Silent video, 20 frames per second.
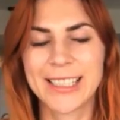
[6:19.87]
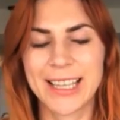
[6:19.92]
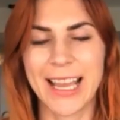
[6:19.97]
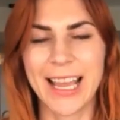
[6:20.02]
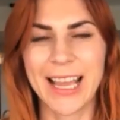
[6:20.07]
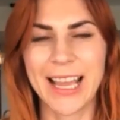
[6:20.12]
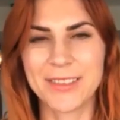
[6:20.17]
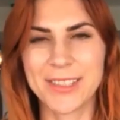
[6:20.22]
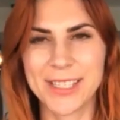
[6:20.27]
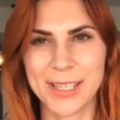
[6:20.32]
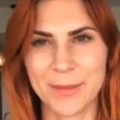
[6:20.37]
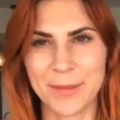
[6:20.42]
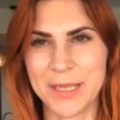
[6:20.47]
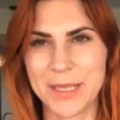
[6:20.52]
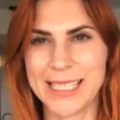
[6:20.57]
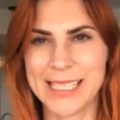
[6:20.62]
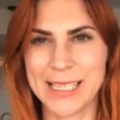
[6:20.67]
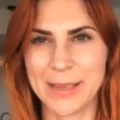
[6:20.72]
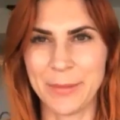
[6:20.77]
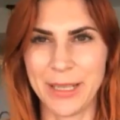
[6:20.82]
have so
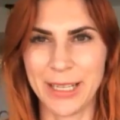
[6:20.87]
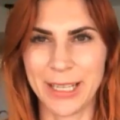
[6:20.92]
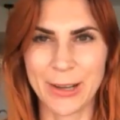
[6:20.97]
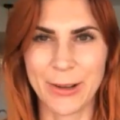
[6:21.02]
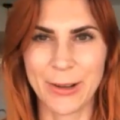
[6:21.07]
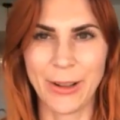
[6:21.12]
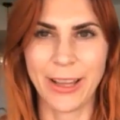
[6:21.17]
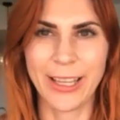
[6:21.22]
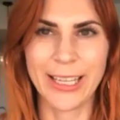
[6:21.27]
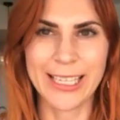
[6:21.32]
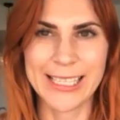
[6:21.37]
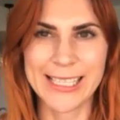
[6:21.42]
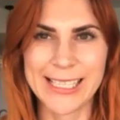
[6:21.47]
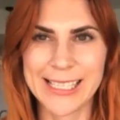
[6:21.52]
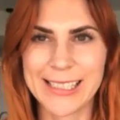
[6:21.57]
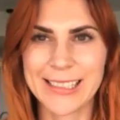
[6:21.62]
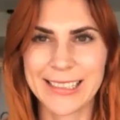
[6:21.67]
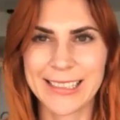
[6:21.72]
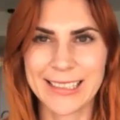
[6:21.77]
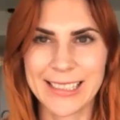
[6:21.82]
many similar
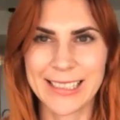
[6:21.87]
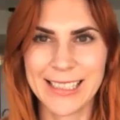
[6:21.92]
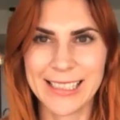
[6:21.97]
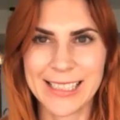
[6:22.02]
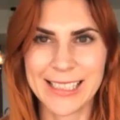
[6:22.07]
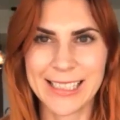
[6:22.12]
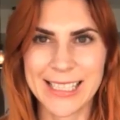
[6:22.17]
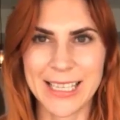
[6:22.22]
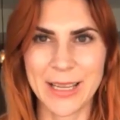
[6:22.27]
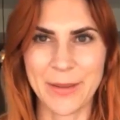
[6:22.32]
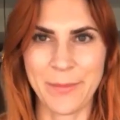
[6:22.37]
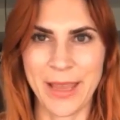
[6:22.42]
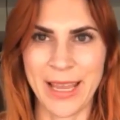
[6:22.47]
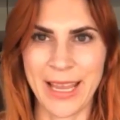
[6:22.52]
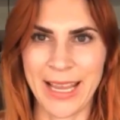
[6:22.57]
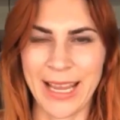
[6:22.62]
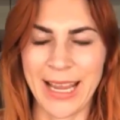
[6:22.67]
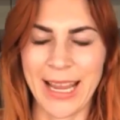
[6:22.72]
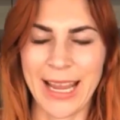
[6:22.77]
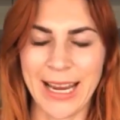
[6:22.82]
qualities to
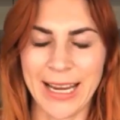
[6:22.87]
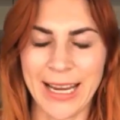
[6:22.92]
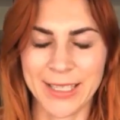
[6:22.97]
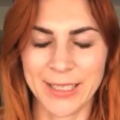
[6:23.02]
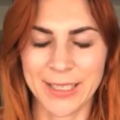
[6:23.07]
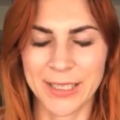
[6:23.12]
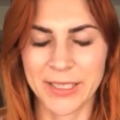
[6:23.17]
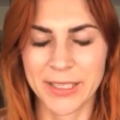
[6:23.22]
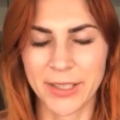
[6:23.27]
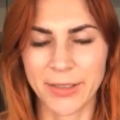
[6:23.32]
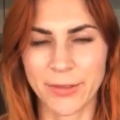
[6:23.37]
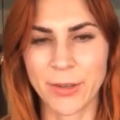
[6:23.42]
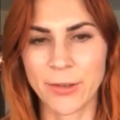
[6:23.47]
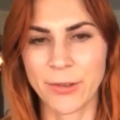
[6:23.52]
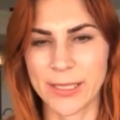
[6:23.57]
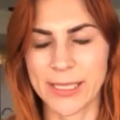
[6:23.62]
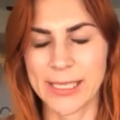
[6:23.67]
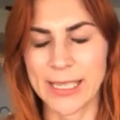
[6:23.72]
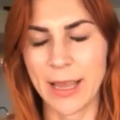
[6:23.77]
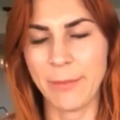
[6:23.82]
me, and of
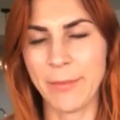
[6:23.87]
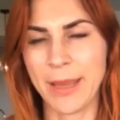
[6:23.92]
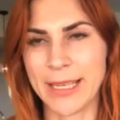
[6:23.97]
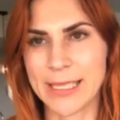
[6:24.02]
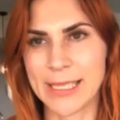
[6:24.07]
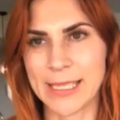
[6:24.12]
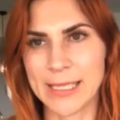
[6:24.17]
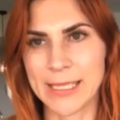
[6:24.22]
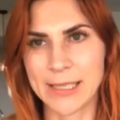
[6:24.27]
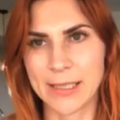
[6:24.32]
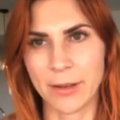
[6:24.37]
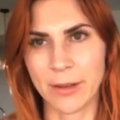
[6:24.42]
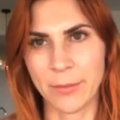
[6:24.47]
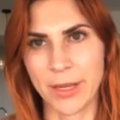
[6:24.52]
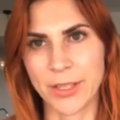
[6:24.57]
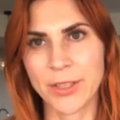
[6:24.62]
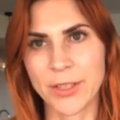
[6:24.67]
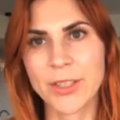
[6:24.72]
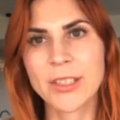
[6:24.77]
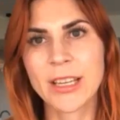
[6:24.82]
course that makes it so
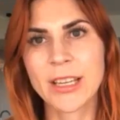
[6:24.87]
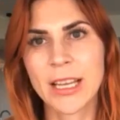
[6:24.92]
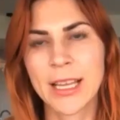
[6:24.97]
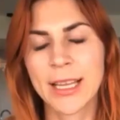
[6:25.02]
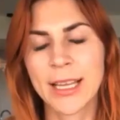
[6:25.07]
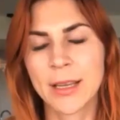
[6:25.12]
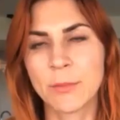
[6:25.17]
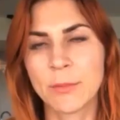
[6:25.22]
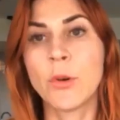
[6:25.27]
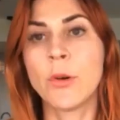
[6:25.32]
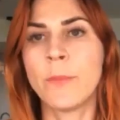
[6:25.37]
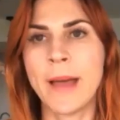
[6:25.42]
much more